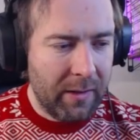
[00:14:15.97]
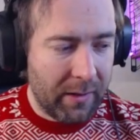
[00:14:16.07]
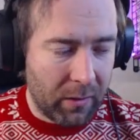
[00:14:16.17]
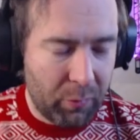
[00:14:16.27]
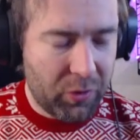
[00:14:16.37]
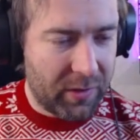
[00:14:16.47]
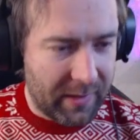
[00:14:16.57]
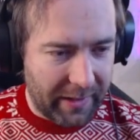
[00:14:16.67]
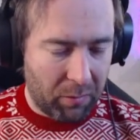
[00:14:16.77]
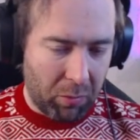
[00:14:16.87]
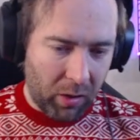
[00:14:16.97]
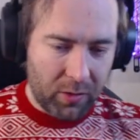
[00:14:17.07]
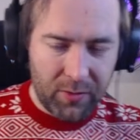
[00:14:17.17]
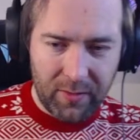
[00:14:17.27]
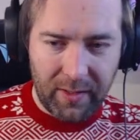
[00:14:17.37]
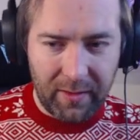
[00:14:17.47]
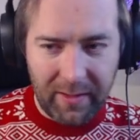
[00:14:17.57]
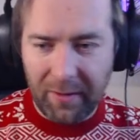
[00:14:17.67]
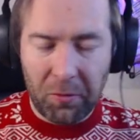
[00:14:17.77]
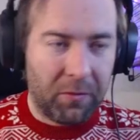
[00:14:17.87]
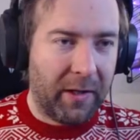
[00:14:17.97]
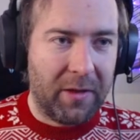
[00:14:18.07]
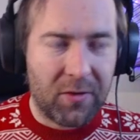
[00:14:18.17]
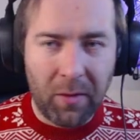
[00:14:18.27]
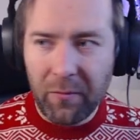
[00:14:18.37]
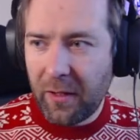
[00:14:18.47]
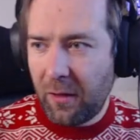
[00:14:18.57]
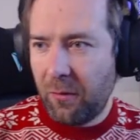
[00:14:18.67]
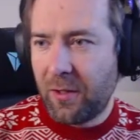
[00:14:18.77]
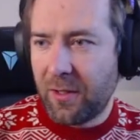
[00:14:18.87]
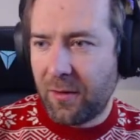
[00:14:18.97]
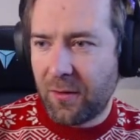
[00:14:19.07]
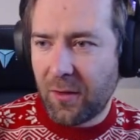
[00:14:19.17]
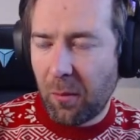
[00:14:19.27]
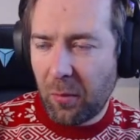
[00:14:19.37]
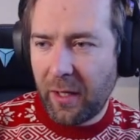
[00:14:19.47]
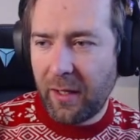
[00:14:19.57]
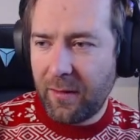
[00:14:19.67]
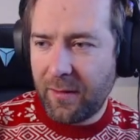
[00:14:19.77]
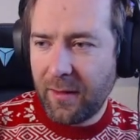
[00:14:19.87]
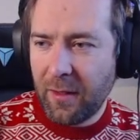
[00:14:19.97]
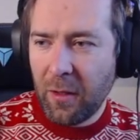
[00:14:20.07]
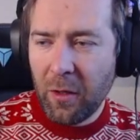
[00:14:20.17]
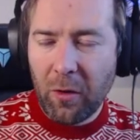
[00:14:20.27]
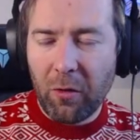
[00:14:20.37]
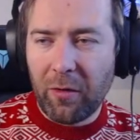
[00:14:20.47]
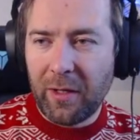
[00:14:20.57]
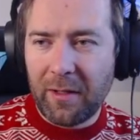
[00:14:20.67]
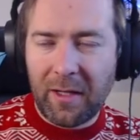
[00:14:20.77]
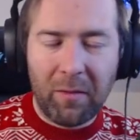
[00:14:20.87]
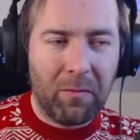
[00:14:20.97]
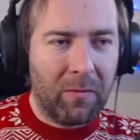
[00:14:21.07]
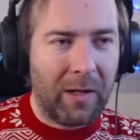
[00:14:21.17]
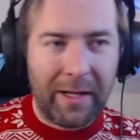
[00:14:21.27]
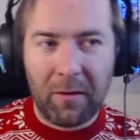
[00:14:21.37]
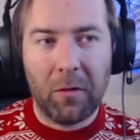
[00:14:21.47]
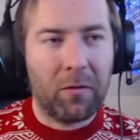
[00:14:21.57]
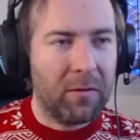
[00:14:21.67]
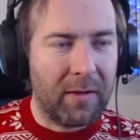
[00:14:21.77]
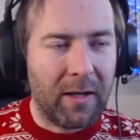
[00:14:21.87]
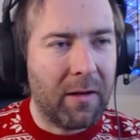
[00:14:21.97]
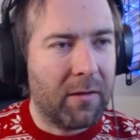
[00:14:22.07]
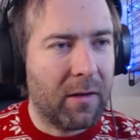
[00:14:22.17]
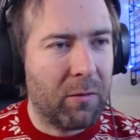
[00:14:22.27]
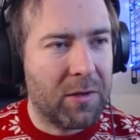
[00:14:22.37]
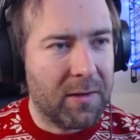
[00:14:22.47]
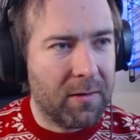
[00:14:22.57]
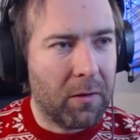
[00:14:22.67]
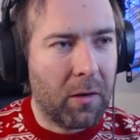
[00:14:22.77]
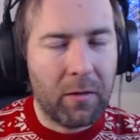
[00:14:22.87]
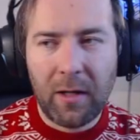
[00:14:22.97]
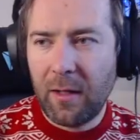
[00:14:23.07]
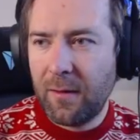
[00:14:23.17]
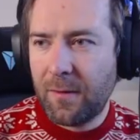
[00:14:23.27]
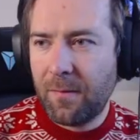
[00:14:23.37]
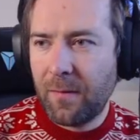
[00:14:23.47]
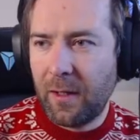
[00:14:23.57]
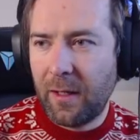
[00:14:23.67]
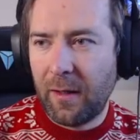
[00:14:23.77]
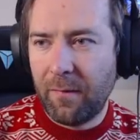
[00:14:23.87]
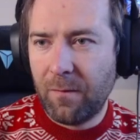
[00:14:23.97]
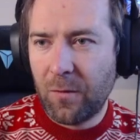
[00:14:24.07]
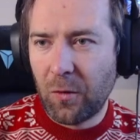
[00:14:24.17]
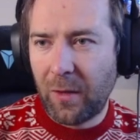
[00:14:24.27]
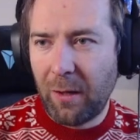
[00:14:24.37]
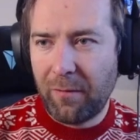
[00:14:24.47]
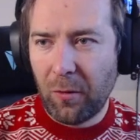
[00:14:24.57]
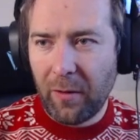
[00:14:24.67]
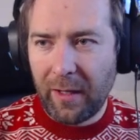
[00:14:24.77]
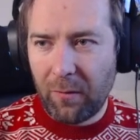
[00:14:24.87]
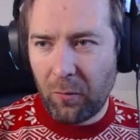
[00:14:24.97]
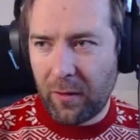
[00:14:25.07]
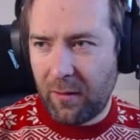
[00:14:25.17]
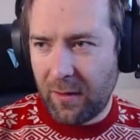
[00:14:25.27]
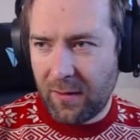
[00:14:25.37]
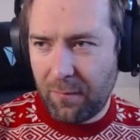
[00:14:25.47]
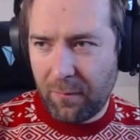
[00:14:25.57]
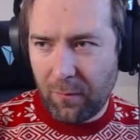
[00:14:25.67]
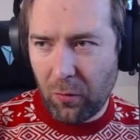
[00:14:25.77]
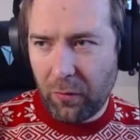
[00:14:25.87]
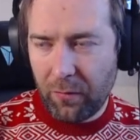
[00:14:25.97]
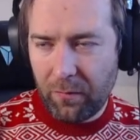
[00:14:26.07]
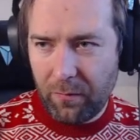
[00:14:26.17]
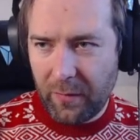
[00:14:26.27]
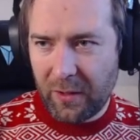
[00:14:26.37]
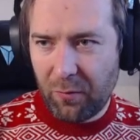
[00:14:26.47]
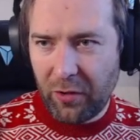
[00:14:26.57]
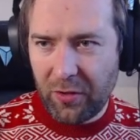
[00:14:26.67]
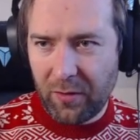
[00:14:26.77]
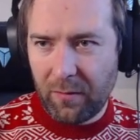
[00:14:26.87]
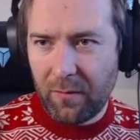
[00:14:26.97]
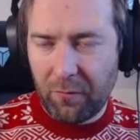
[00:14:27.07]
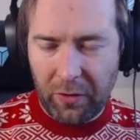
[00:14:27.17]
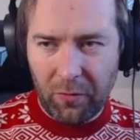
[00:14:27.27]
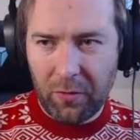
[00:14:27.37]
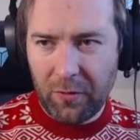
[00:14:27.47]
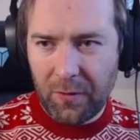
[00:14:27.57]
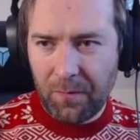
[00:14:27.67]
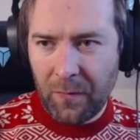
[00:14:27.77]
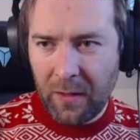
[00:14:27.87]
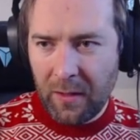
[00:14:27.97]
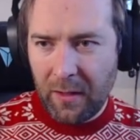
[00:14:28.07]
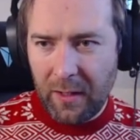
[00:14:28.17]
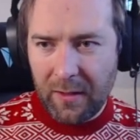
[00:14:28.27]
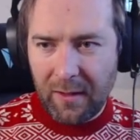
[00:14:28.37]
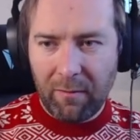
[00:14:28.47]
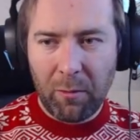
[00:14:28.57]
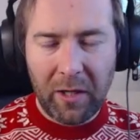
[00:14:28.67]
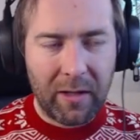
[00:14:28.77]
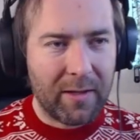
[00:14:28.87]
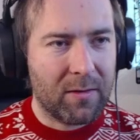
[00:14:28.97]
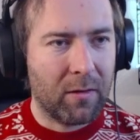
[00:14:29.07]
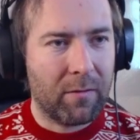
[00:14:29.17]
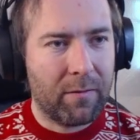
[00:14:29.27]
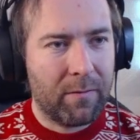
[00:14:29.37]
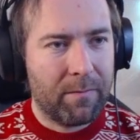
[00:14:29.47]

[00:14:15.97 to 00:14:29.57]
And an option is like a box and it can contain something, which is the sum case, or it can like not contain anything, which is the none case. So now if you look at what this for expression returns, it's giving me a list of